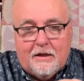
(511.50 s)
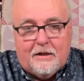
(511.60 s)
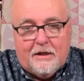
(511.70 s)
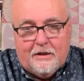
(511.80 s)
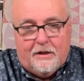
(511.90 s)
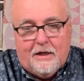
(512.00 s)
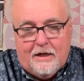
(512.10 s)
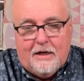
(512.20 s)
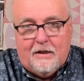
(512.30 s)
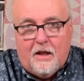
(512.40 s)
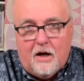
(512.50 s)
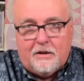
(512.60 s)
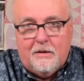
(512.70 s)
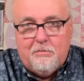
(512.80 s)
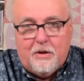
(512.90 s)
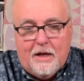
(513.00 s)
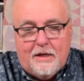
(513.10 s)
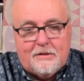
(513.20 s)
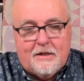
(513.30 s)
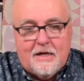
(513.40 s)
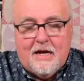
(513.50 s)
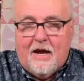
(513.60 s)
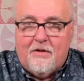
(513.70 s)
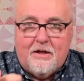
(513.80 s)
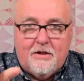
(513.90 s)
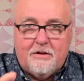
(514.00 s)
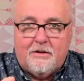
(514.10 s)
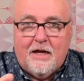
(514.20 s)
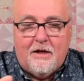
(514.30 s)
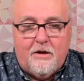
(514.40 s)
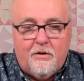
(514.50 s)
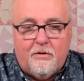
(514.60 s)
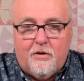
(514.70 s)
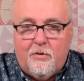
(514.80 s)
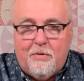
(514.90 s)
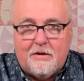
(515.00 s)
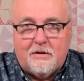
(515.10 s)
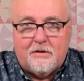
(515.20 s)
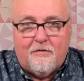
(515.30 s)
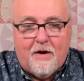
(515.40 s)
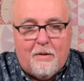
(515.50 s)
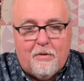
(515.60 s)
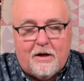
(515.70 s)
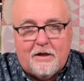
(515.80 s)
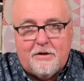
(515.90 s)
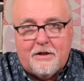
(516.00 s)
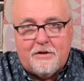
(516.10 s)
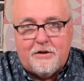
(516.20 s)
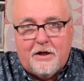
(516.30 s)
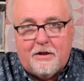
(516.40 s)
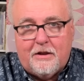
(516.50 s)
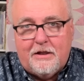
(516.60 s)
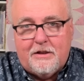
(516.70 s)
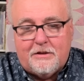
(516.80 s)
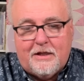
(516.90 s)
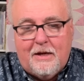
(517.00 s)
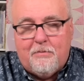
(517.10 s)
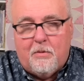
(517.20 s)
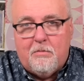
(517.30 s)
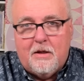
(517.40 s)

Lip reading: Get it locked in place, and then just take your two pieces of fabric and then gently just keep